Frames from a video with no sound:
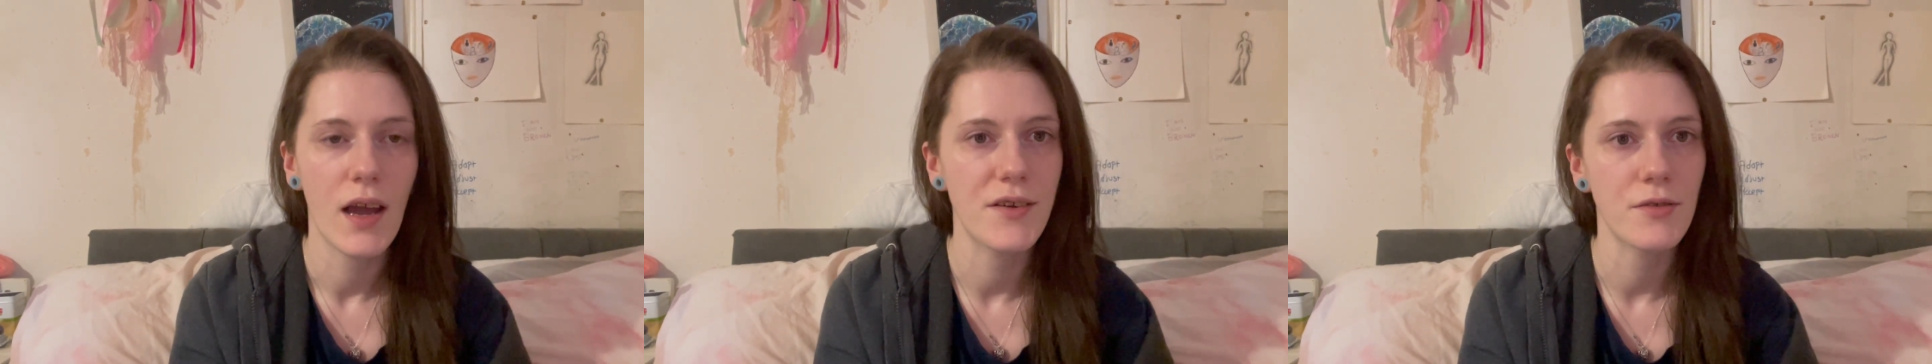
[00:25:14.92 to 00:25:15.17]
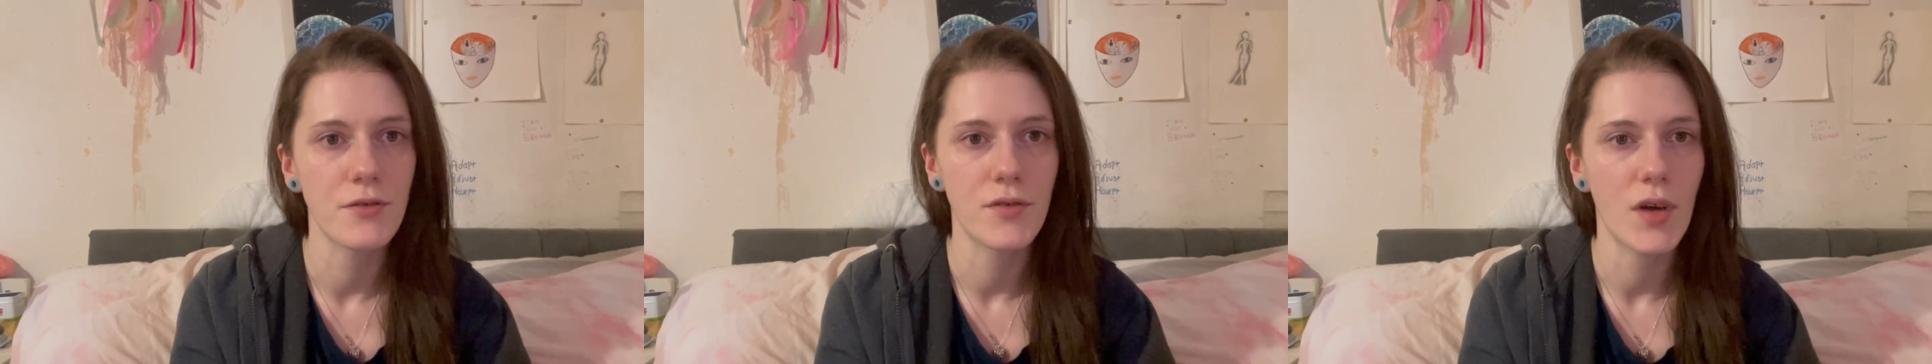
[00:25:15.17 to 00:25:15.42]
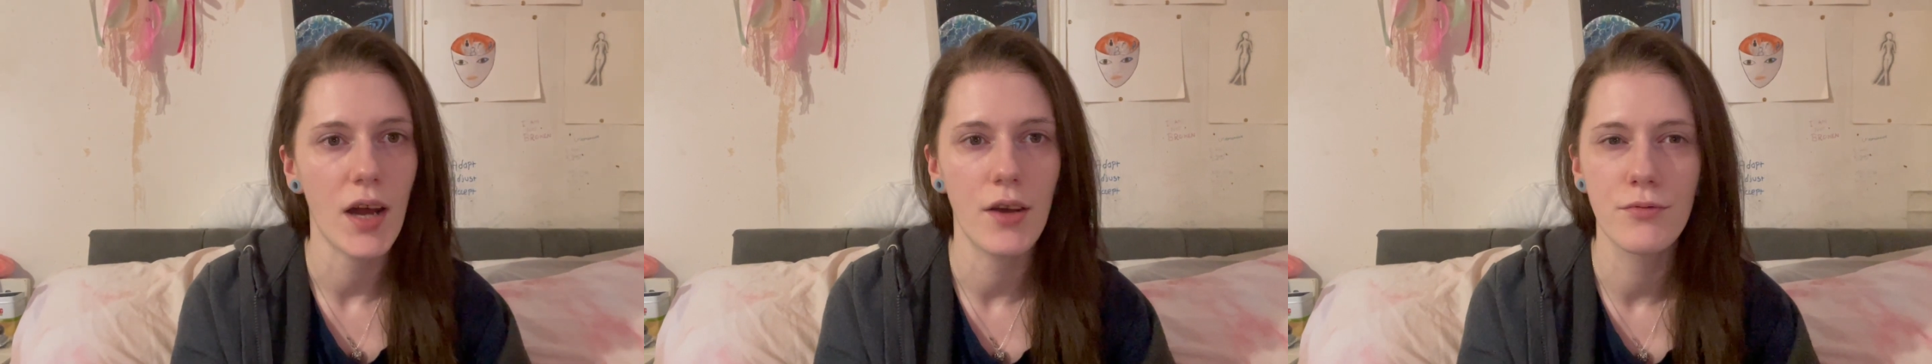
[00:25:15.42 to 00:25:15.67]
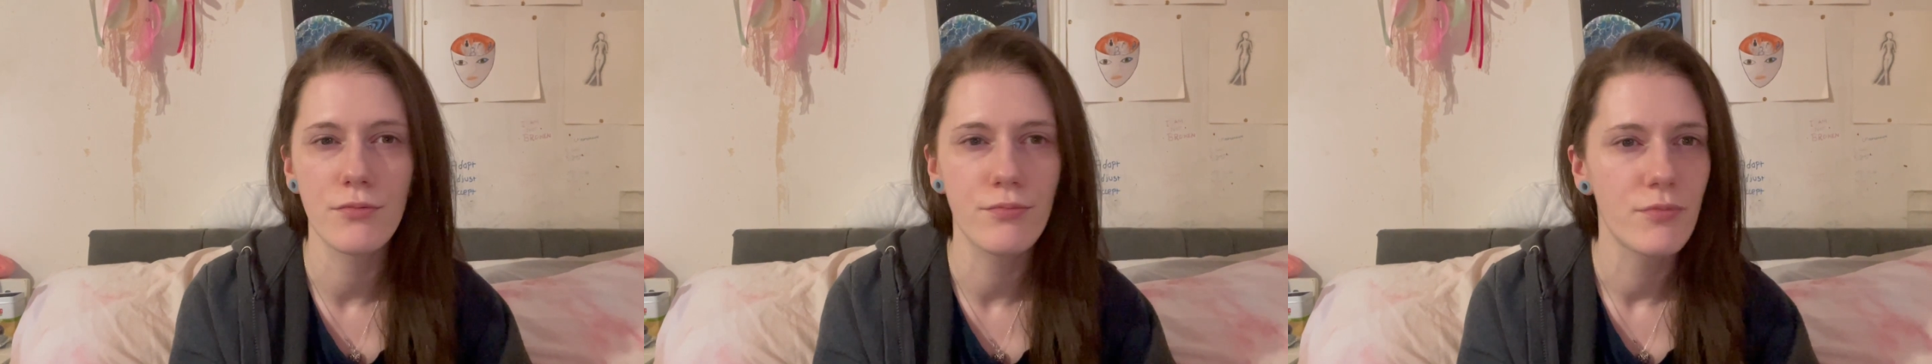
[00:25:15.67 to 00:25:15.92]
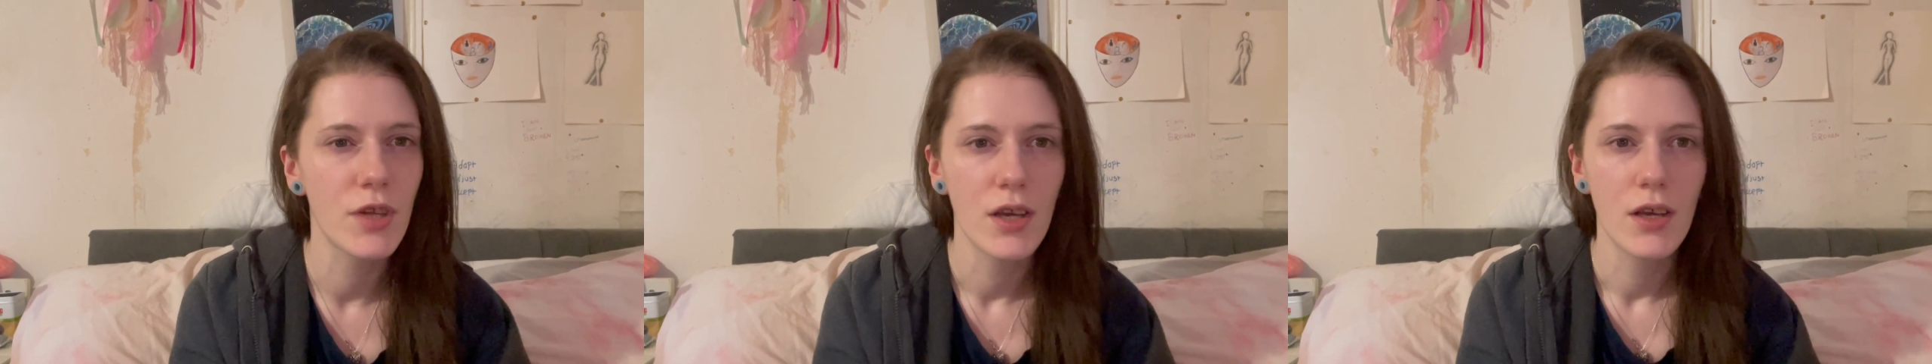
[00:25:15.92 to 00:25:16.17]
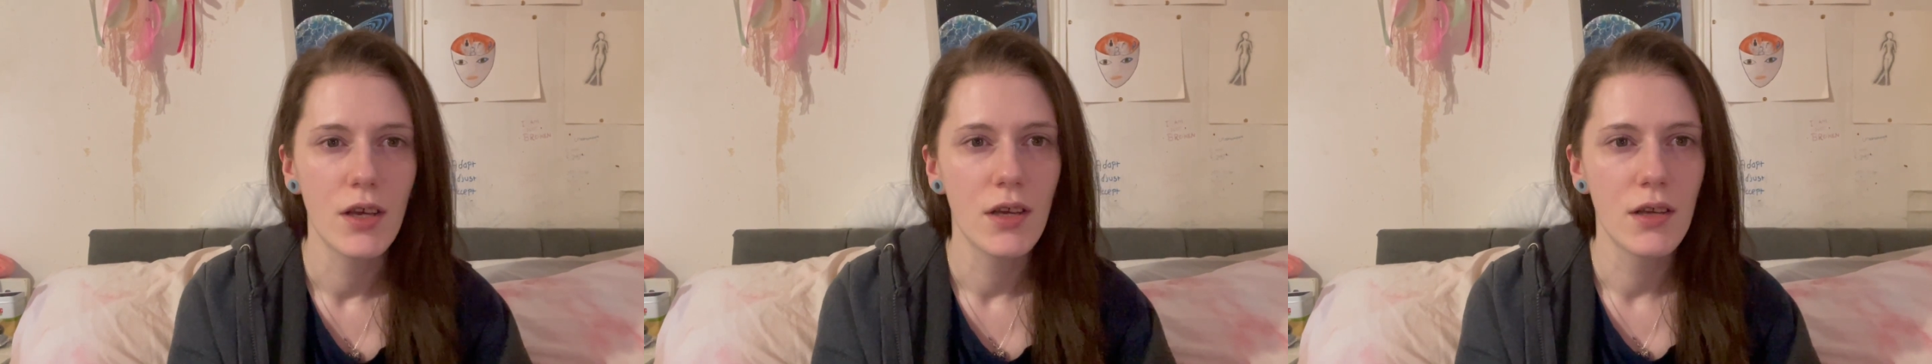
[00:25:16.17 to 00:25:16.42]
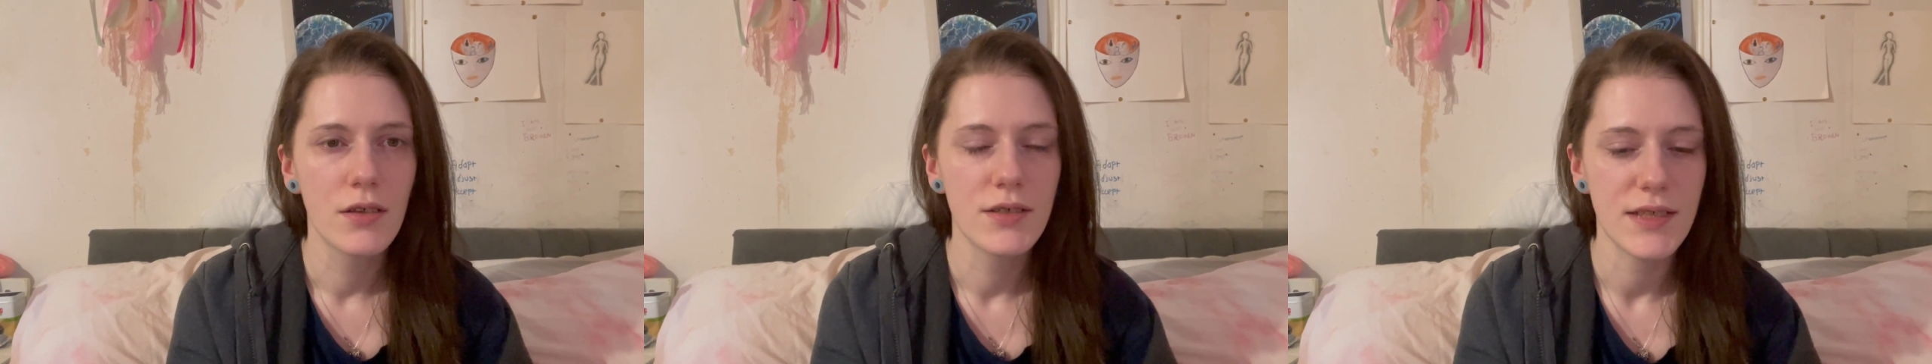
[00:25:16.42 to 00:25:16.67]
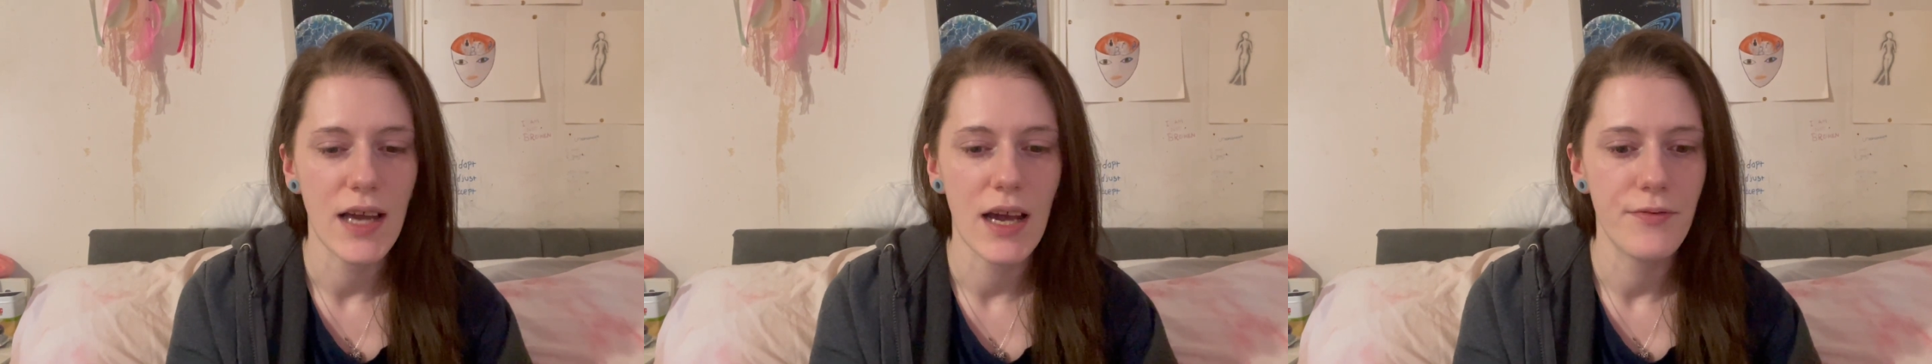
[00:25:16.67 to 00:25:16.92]
don't know how
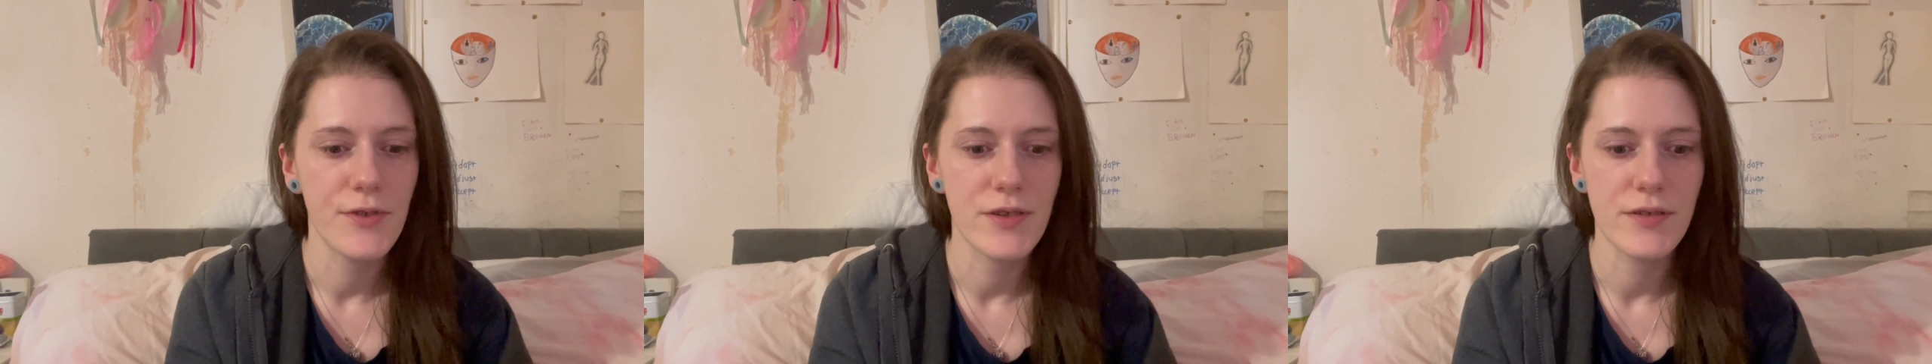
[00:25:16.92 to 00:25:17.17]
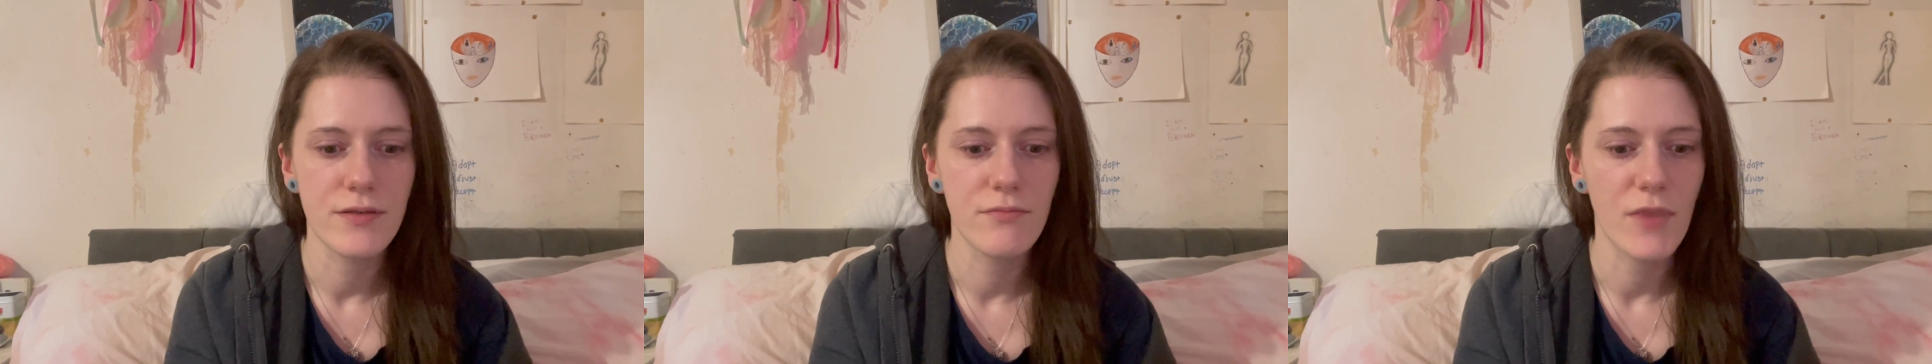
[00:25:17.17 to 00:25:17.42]
staff and